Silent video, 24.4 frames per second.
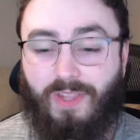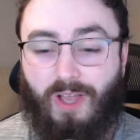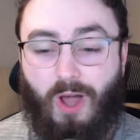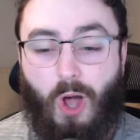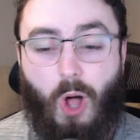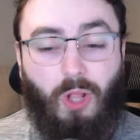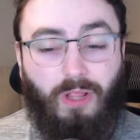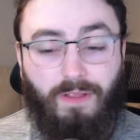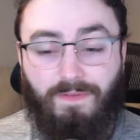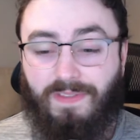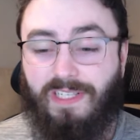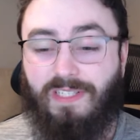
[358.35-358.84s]

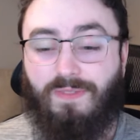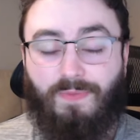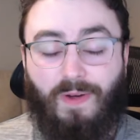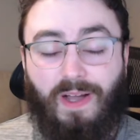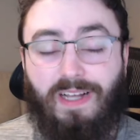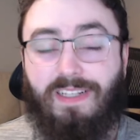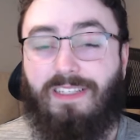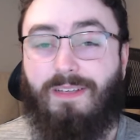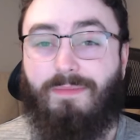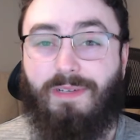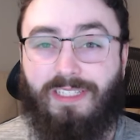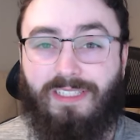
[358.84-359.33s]
All of these
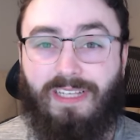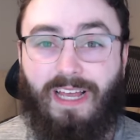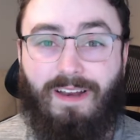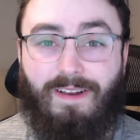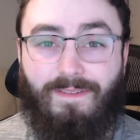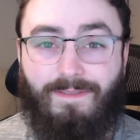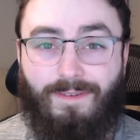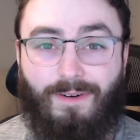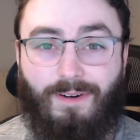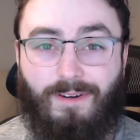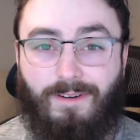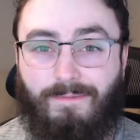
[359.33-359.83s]
fights I'm
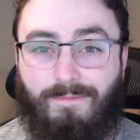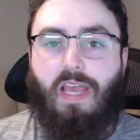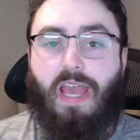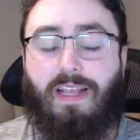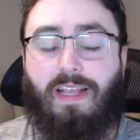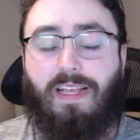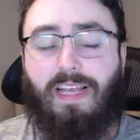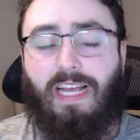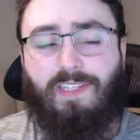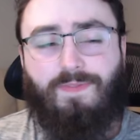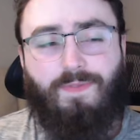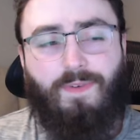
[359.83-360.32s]
excited for.
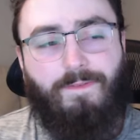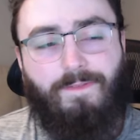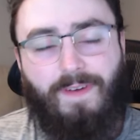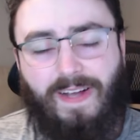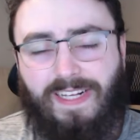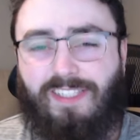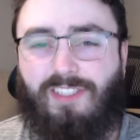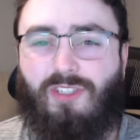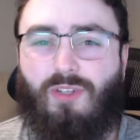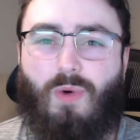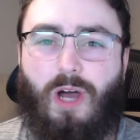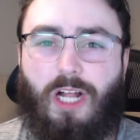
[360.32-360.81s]
guys, for
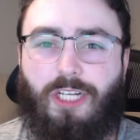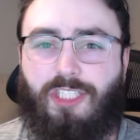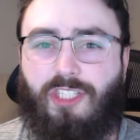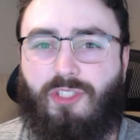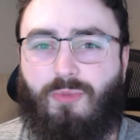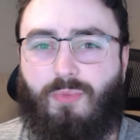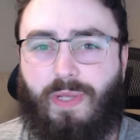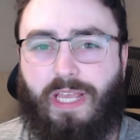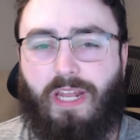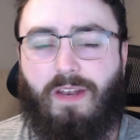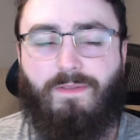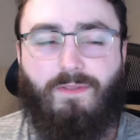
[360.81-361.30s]
fights to watch
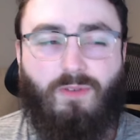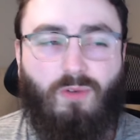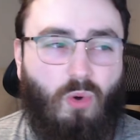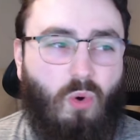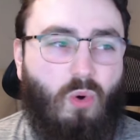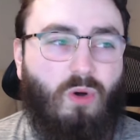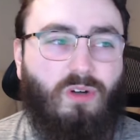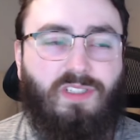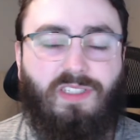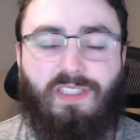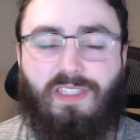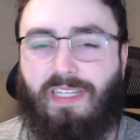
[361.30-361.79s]
this weekend, of
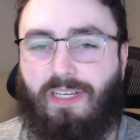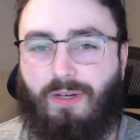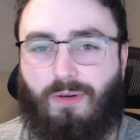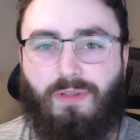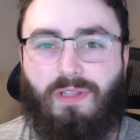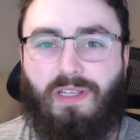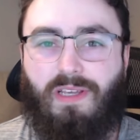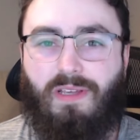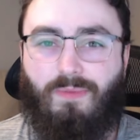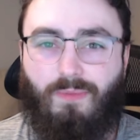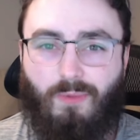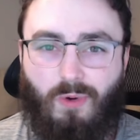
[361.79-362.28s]
course, the
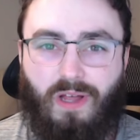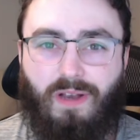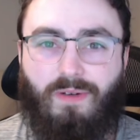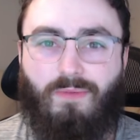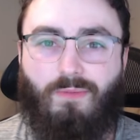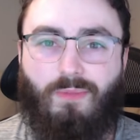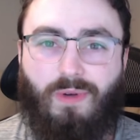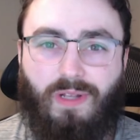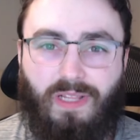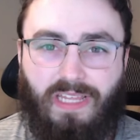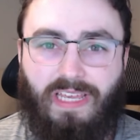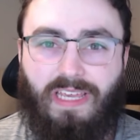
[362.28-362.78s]
only
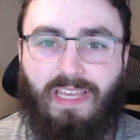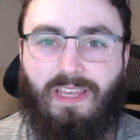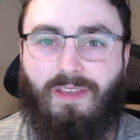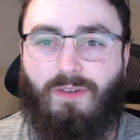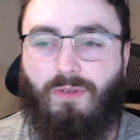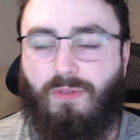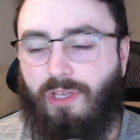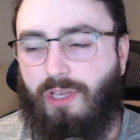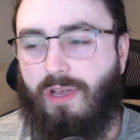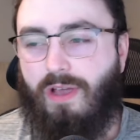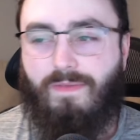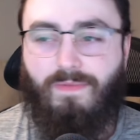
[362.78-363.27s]
one really,
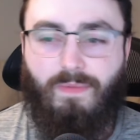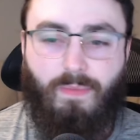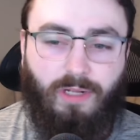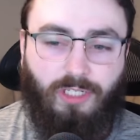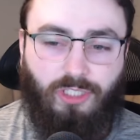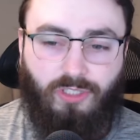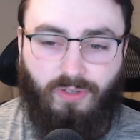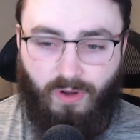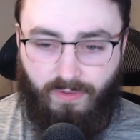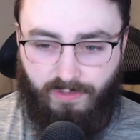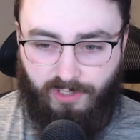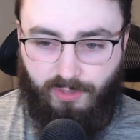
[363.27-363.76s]
you have a
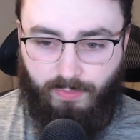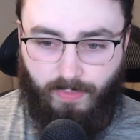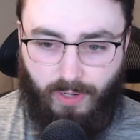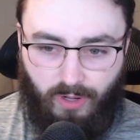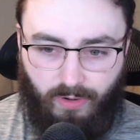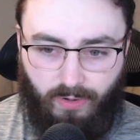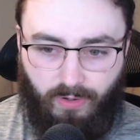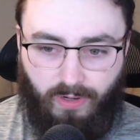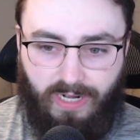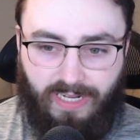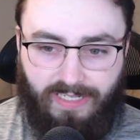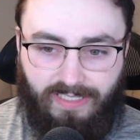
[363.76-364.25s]
bunch of small
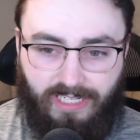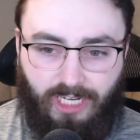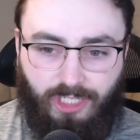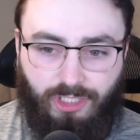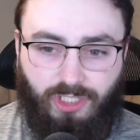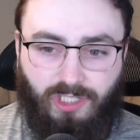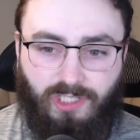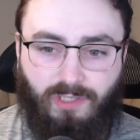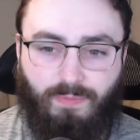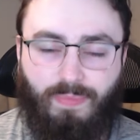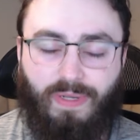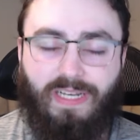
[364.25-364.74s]

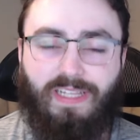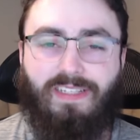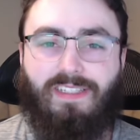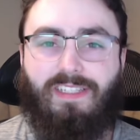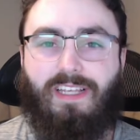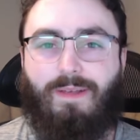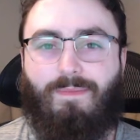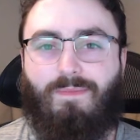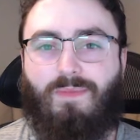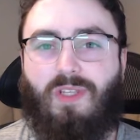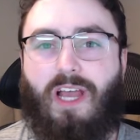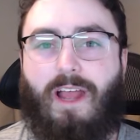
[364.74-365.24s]
organizations, but at the
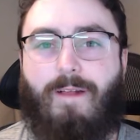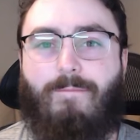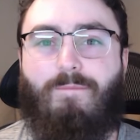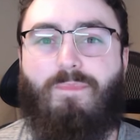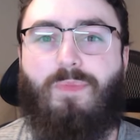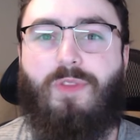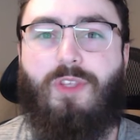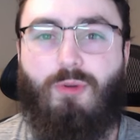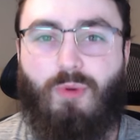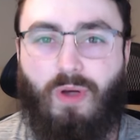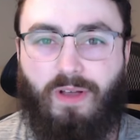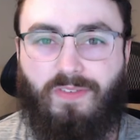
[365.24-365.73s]
same
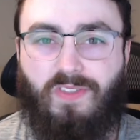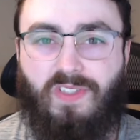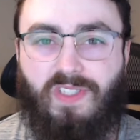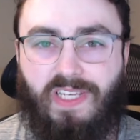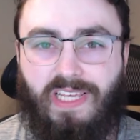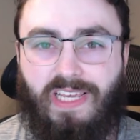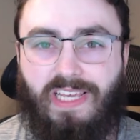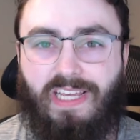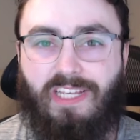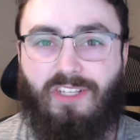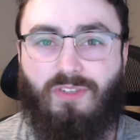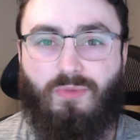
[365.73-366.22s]
time, U F
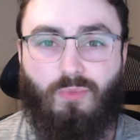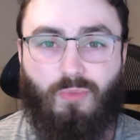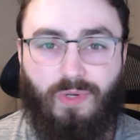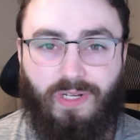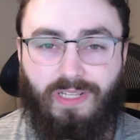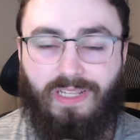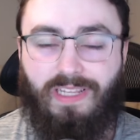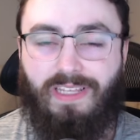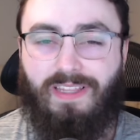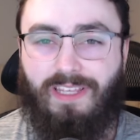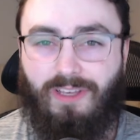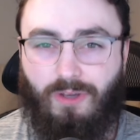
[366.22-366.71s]
C is
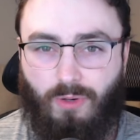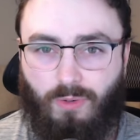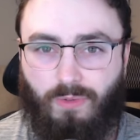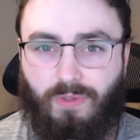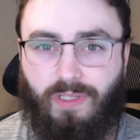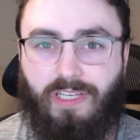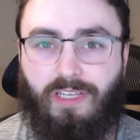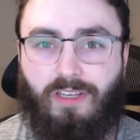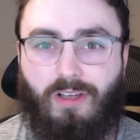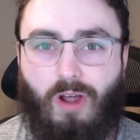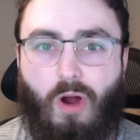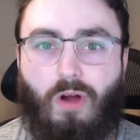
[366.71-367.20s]
really the
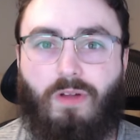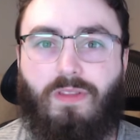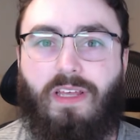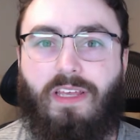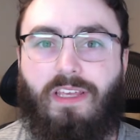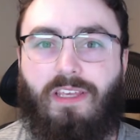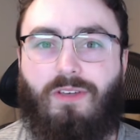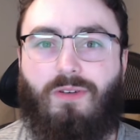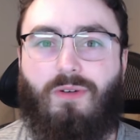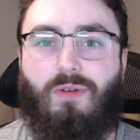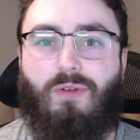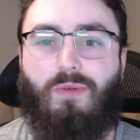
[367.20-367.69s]
only card that
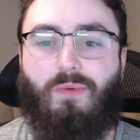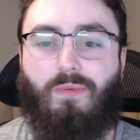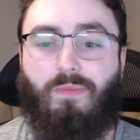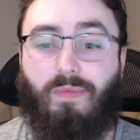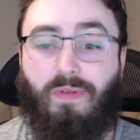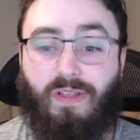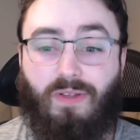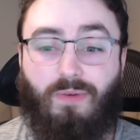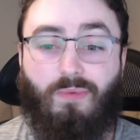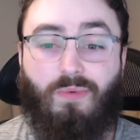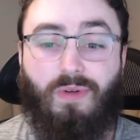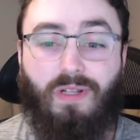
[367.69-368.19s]
you'll
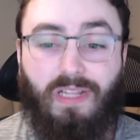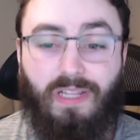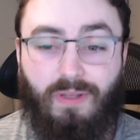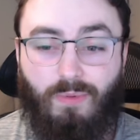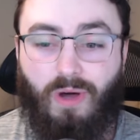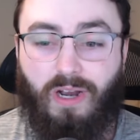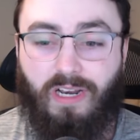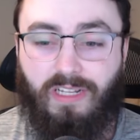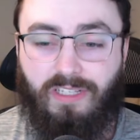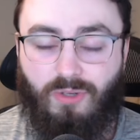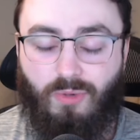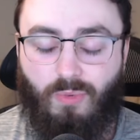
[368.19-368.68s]
be really
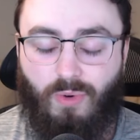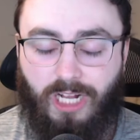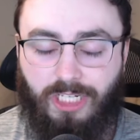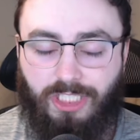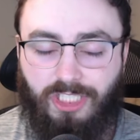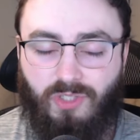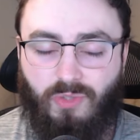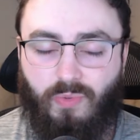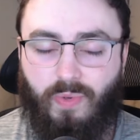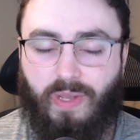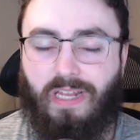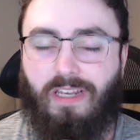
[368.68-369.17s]
wanted to watch
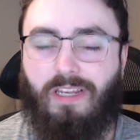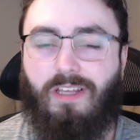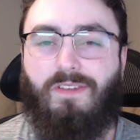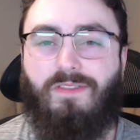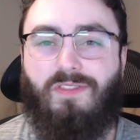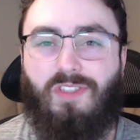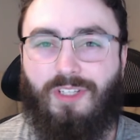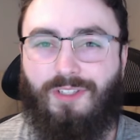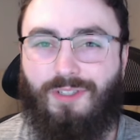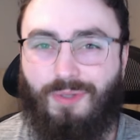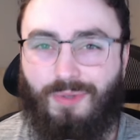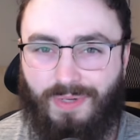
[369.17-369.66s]
this weekend. U
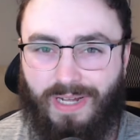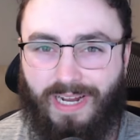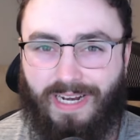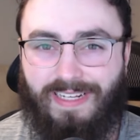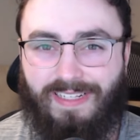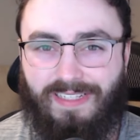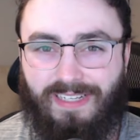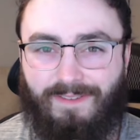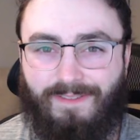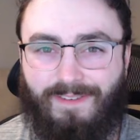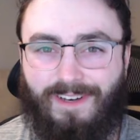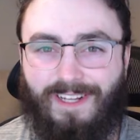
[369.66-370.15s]
F C two
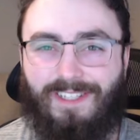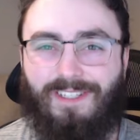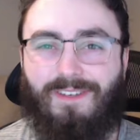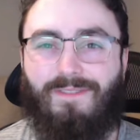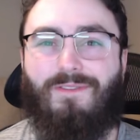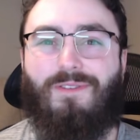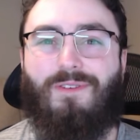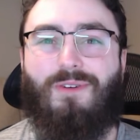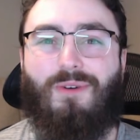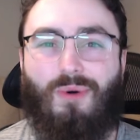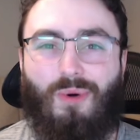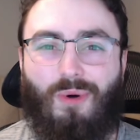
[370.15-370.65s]
ninety-seven is,
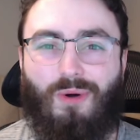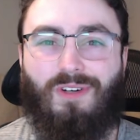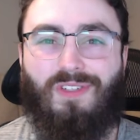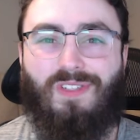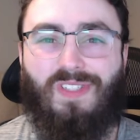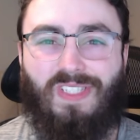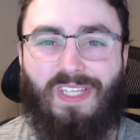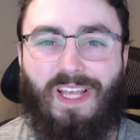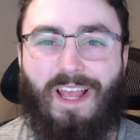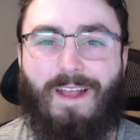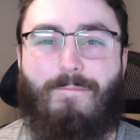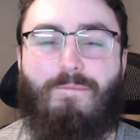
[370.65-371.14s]
of
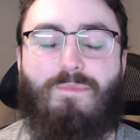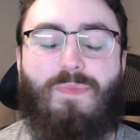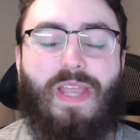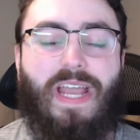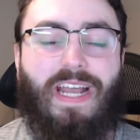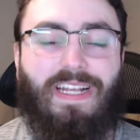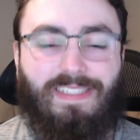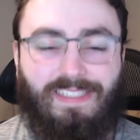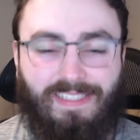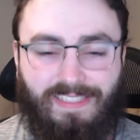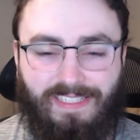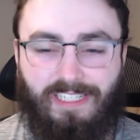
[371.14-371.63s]
course,
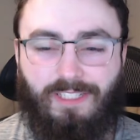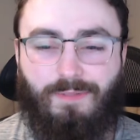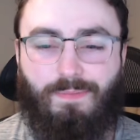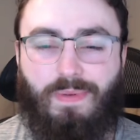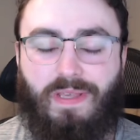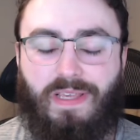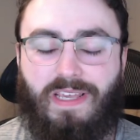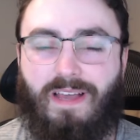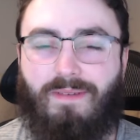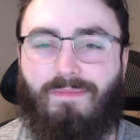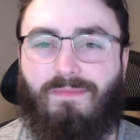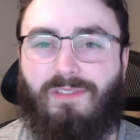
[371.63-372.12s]
at six
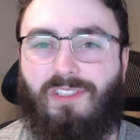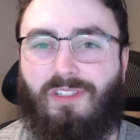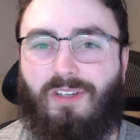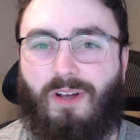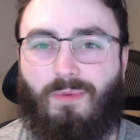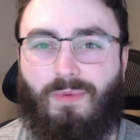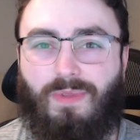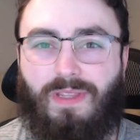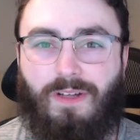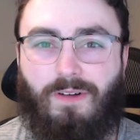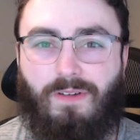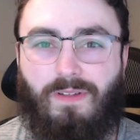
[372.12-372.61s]
p m,
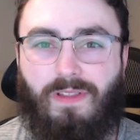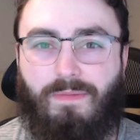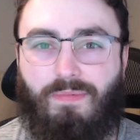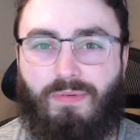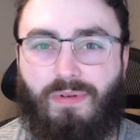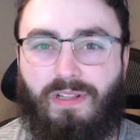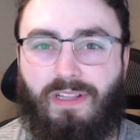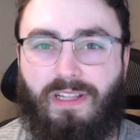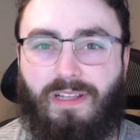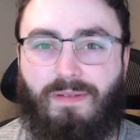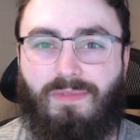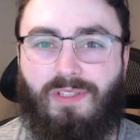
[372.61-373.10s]
starting with the early
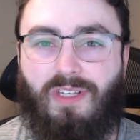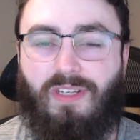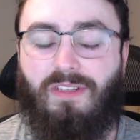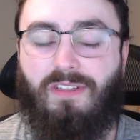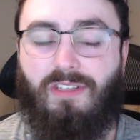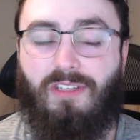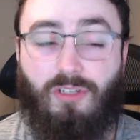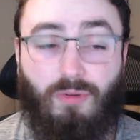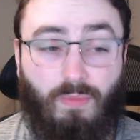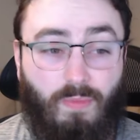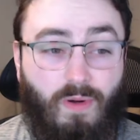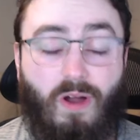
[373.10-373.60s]
prelims
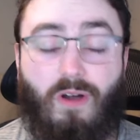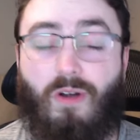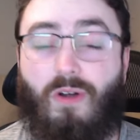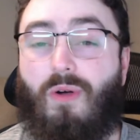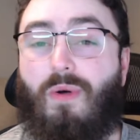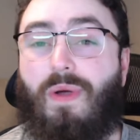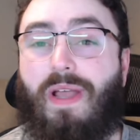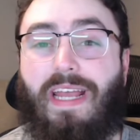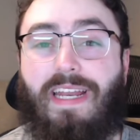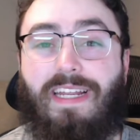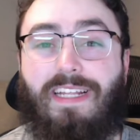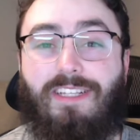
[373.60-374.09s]

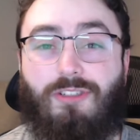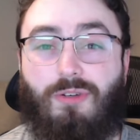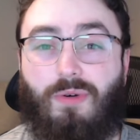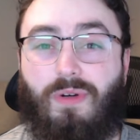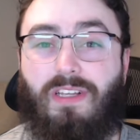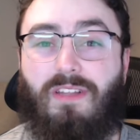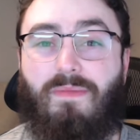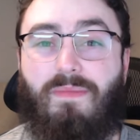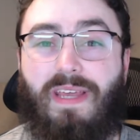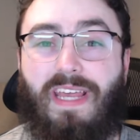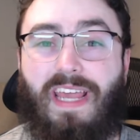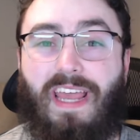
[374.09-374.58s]
tomorrow, and it's
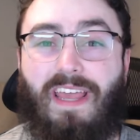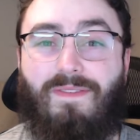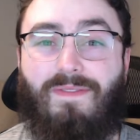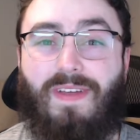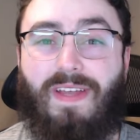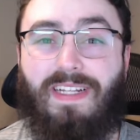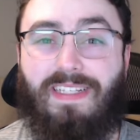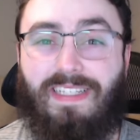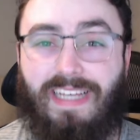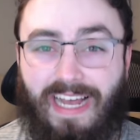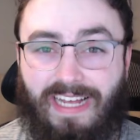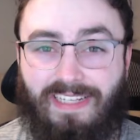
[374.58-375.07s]
going to be a
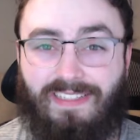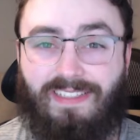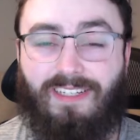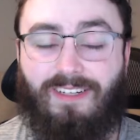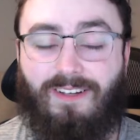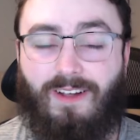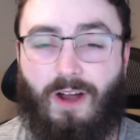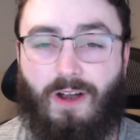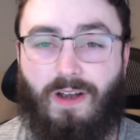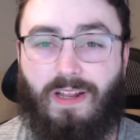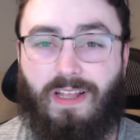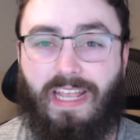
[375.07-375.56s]
fantastic
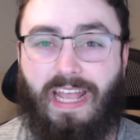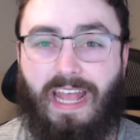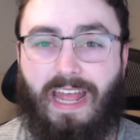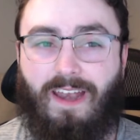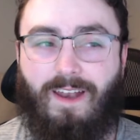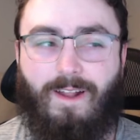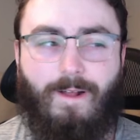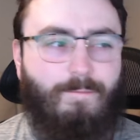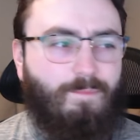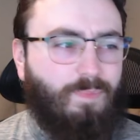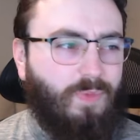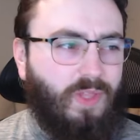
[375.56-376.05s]
card in
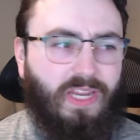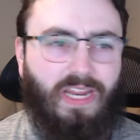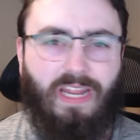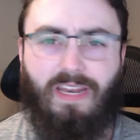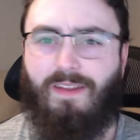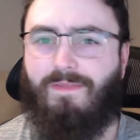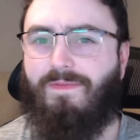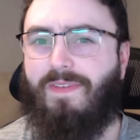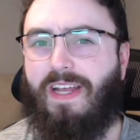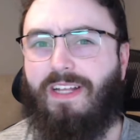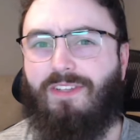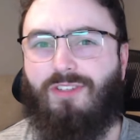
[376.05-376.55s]
Canada.
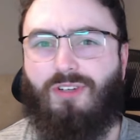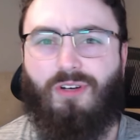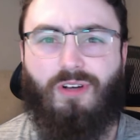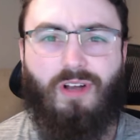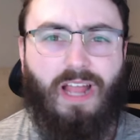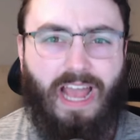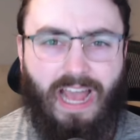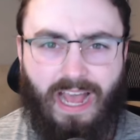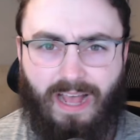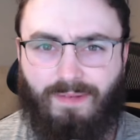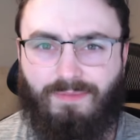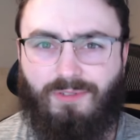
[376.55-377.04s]
Canadian fans are
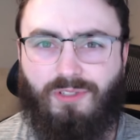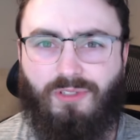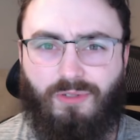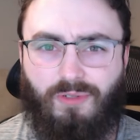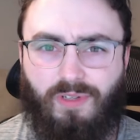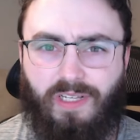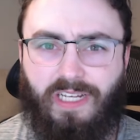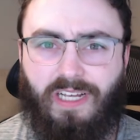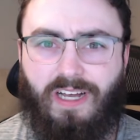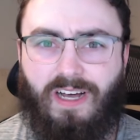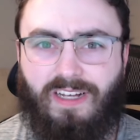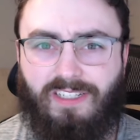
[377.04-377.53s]

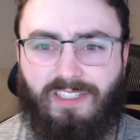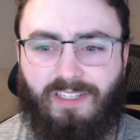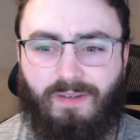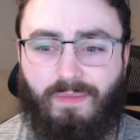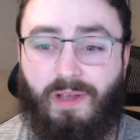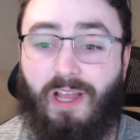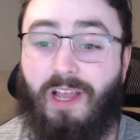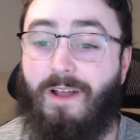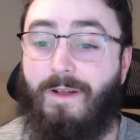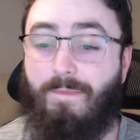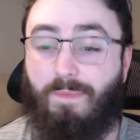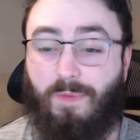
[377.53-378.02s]
absolutely awesome.